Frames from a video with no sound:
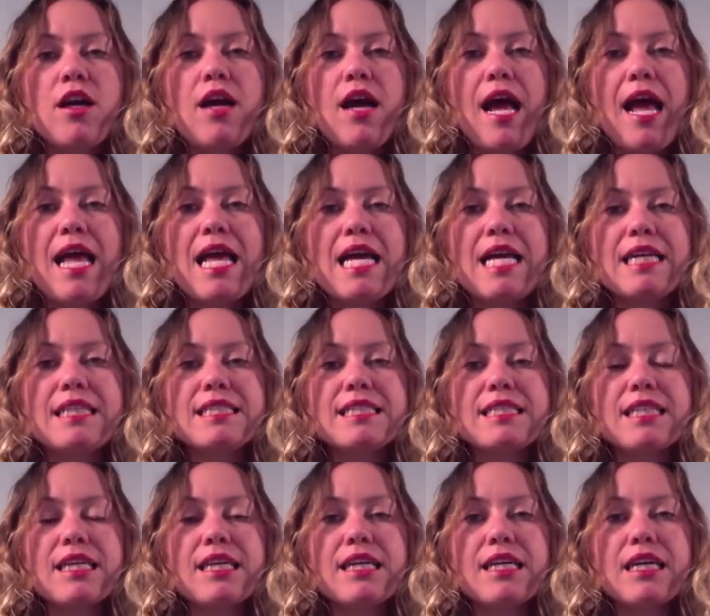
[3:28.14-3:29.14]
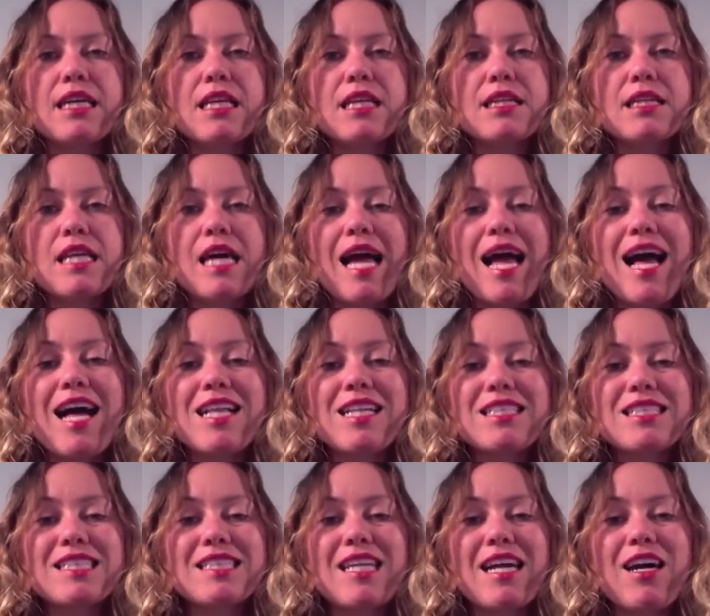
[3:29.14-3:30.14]
and uh, the L
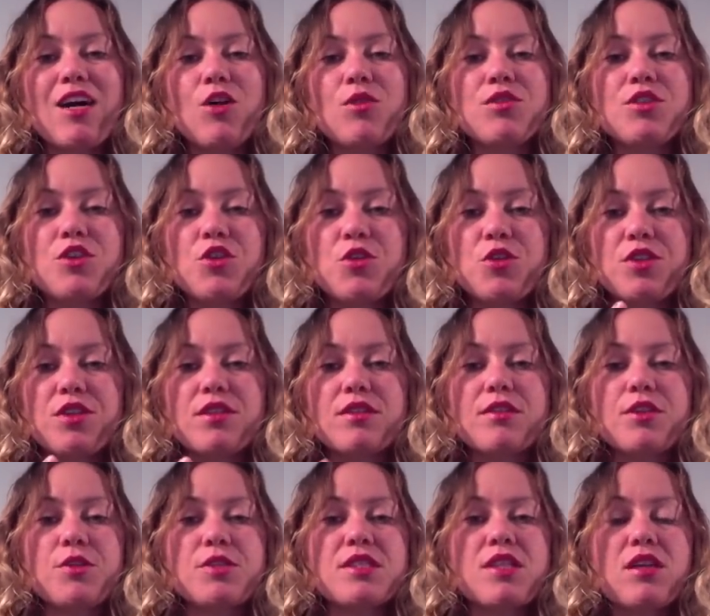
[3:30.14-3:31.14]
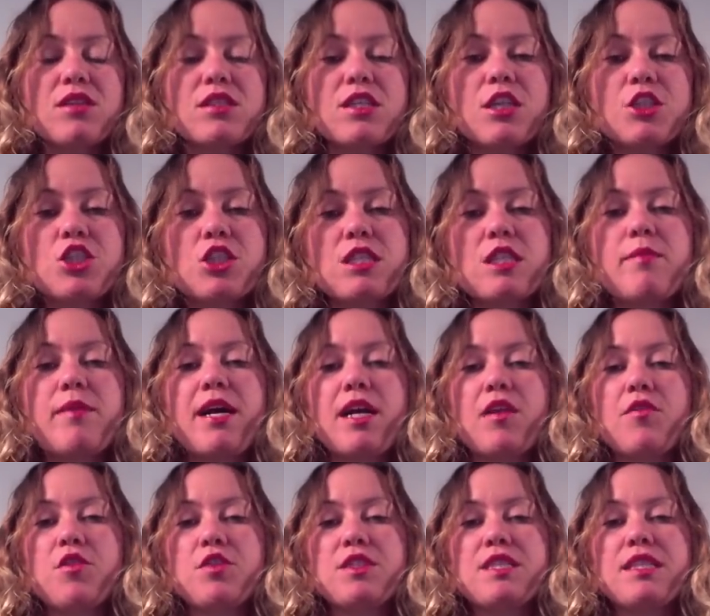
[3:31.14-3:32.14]
sound, your, your tongue touches the back of
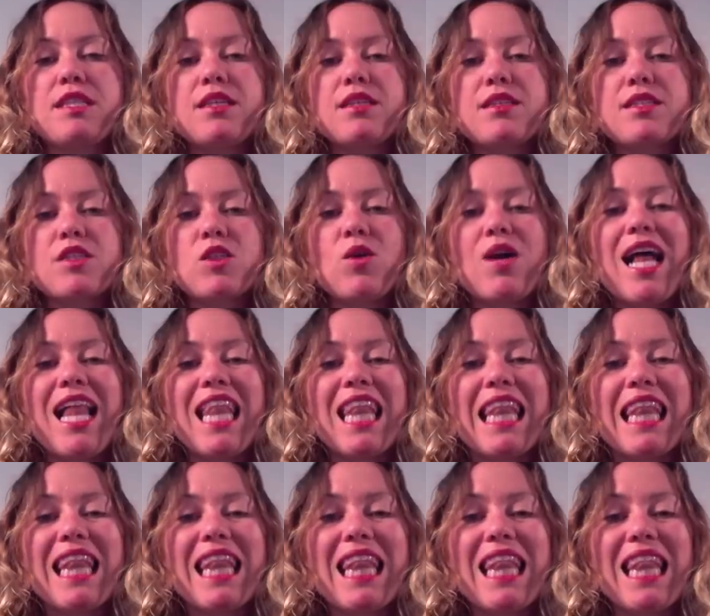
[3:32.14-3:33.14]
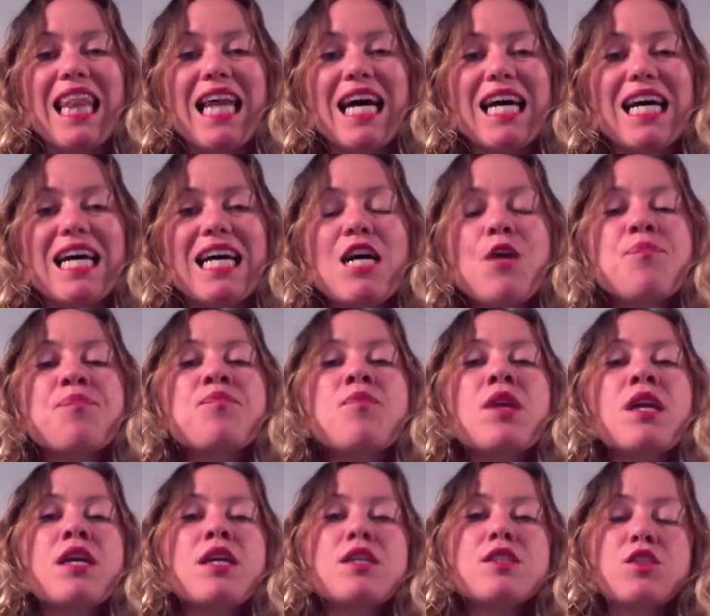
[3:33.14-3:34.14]
your teeth, so L.
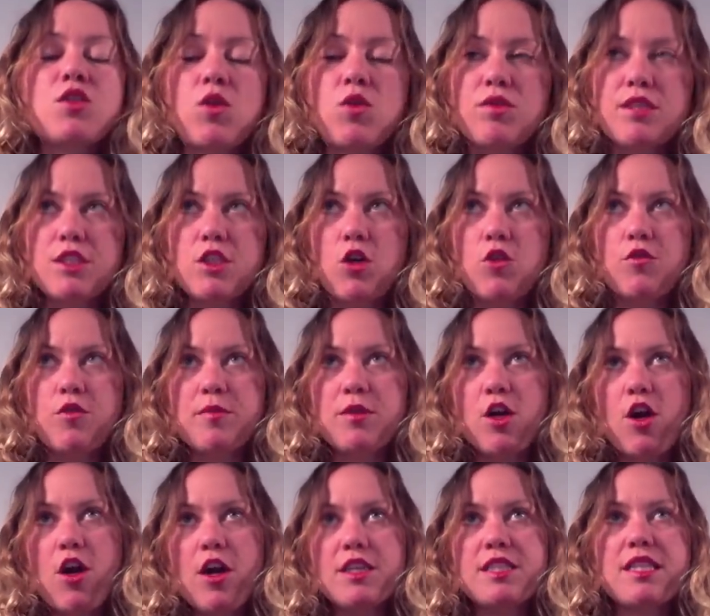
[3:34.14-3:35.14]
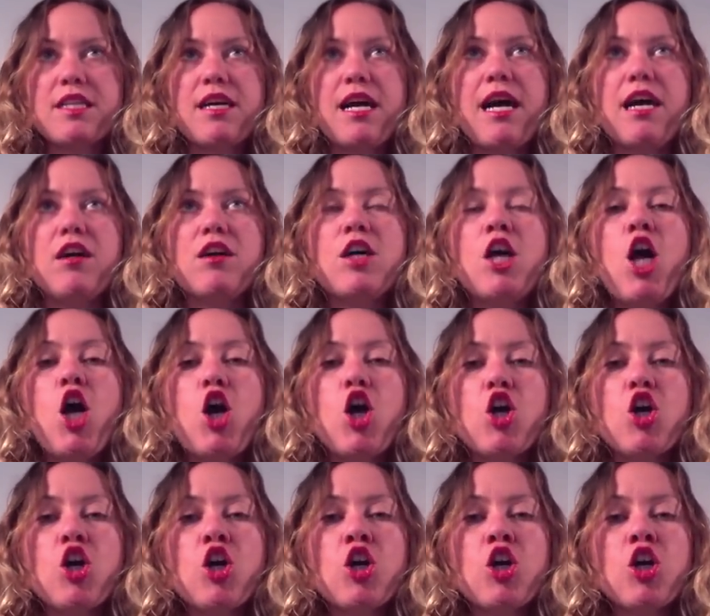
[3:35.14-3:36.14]
So let's go from the R to the L.
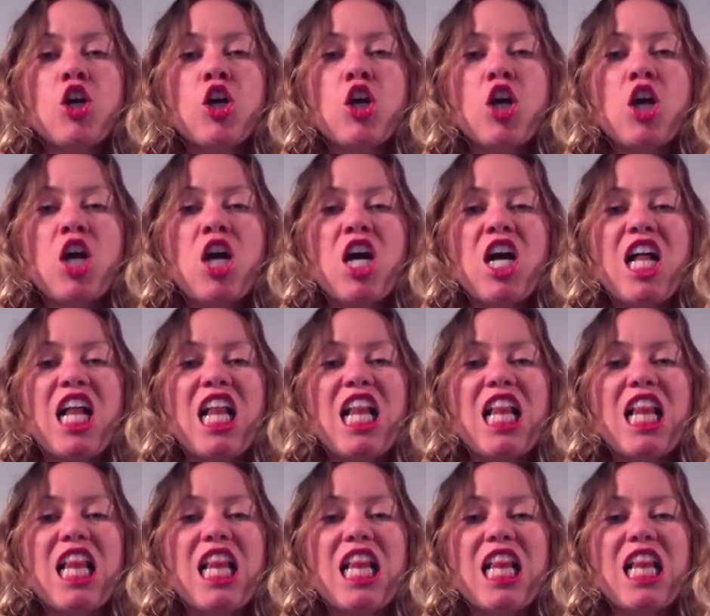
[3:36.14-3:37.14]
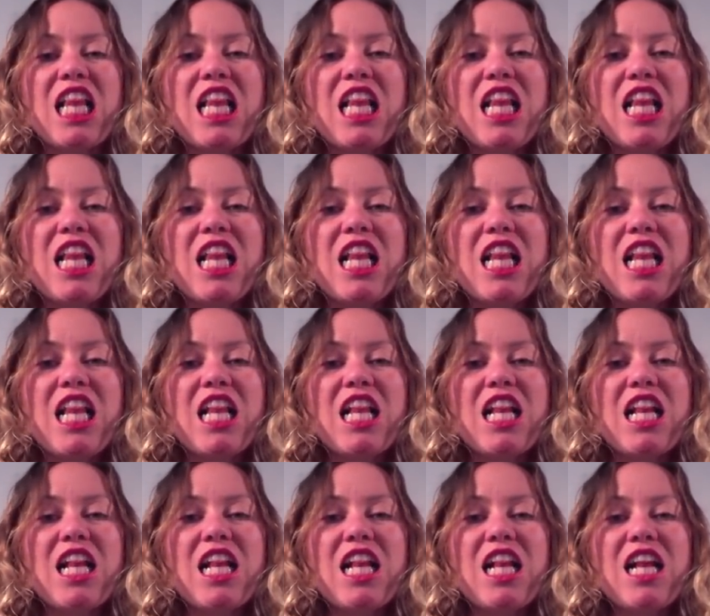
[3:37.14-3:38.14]
Earl.
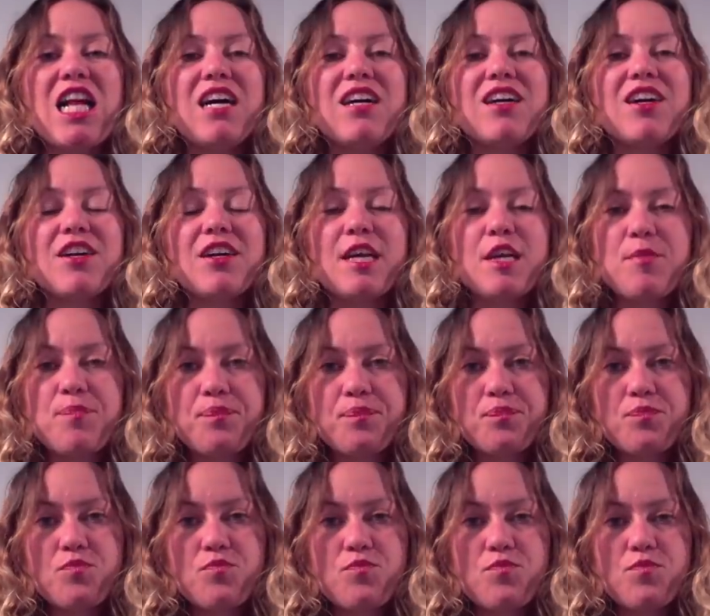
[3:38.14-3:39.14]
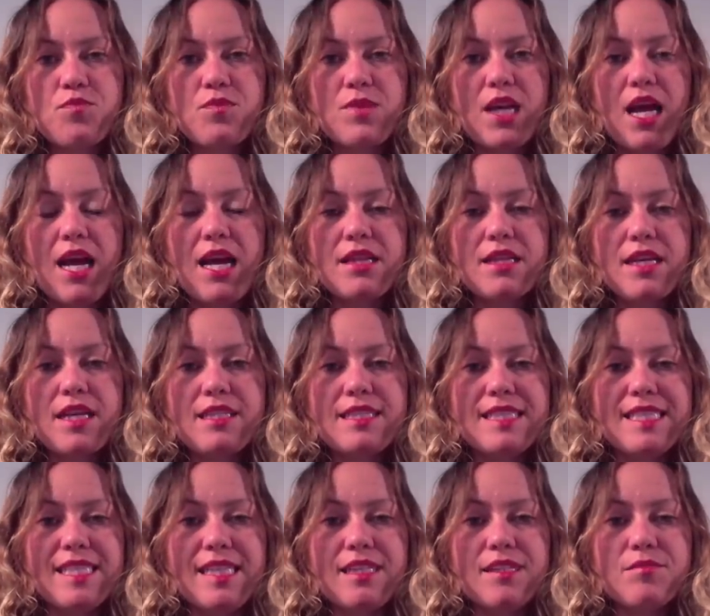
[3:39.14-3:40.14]
All right? And then
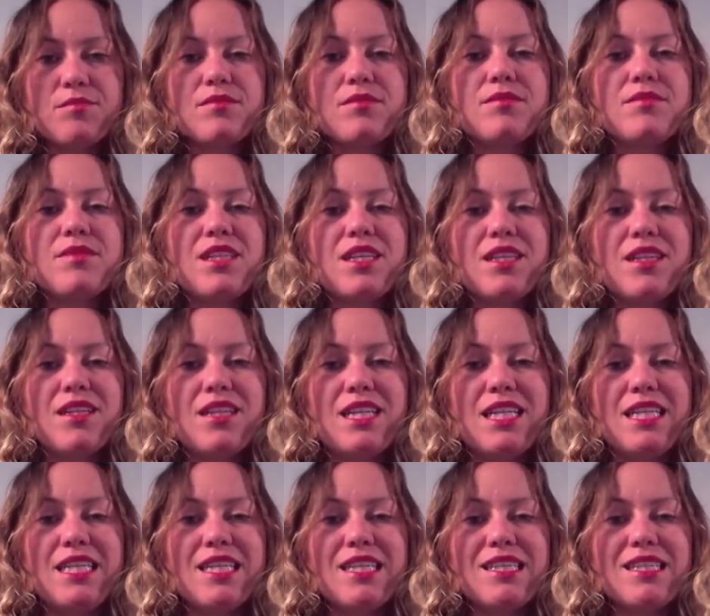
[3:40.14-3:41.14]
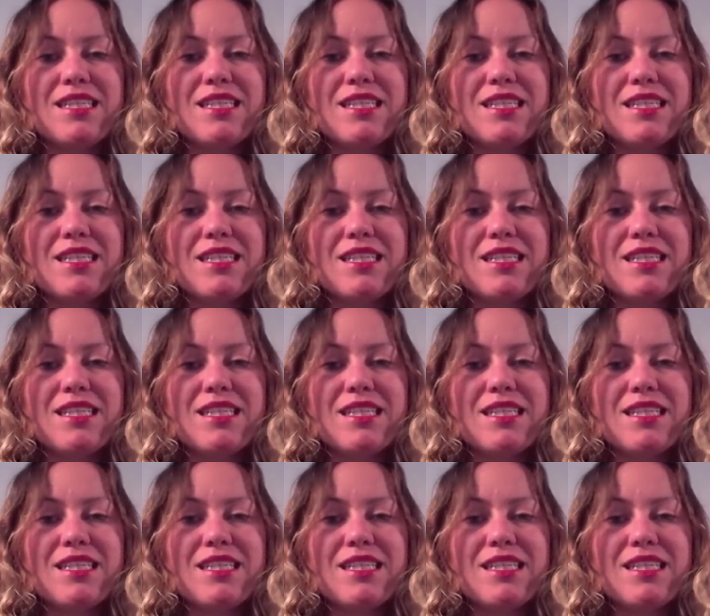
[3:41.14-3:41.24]
D. D.